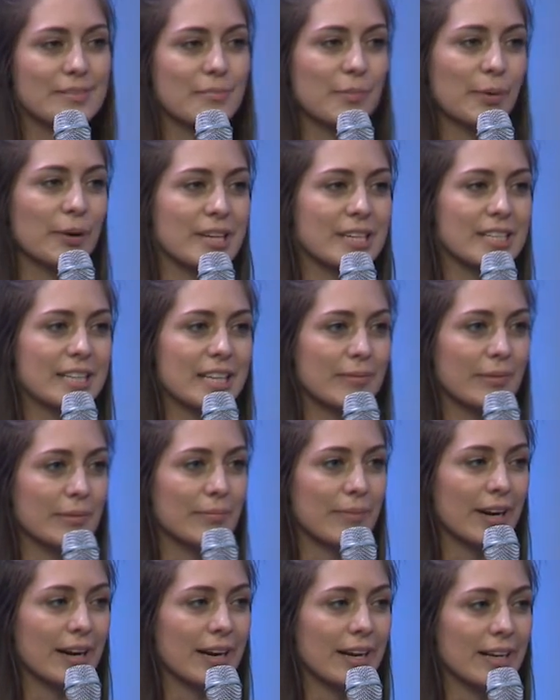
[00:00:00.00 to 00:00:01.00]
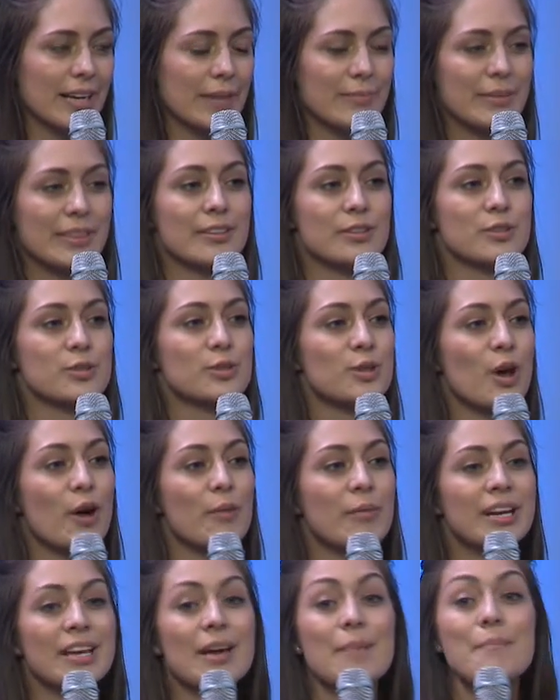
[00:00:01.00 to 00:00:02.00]
that's important to keep in mind, I mean, there's so
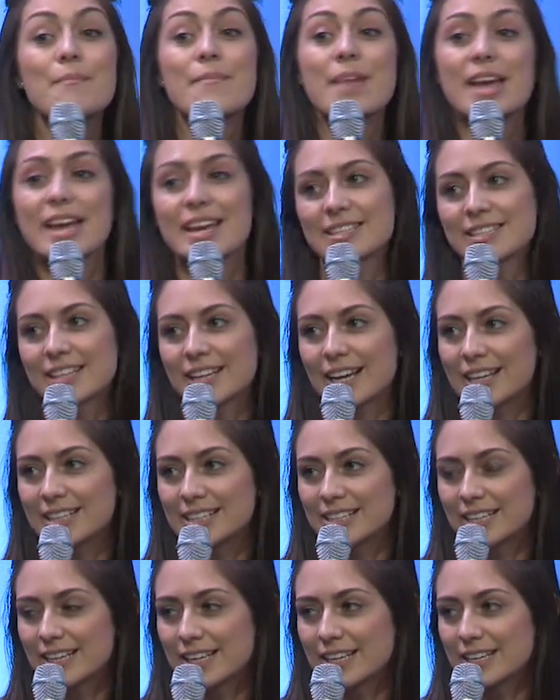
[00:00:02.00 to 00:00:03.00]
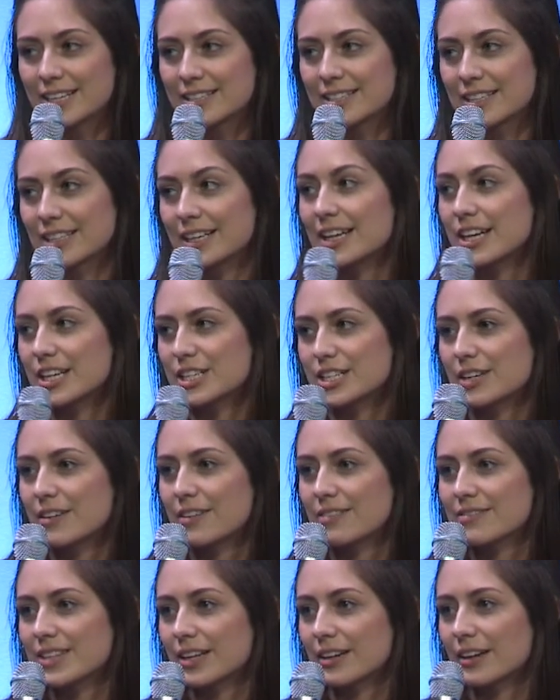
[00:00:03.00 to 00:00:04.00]
many amazing ideas and
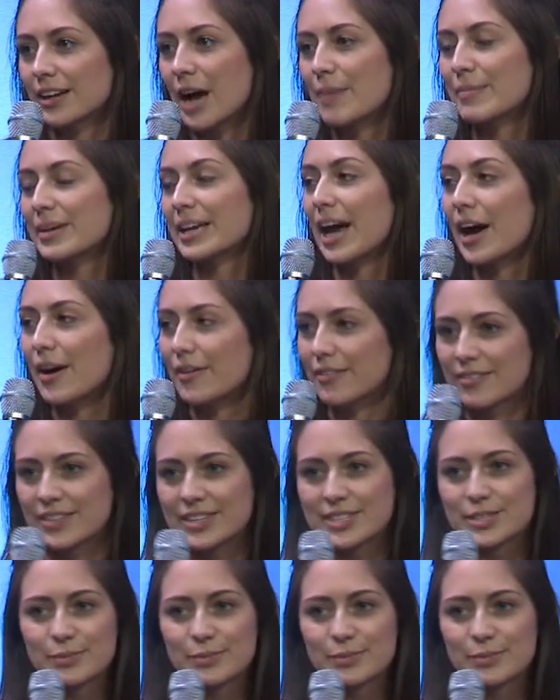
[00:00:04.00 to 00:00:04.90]
initiatives that are coming out of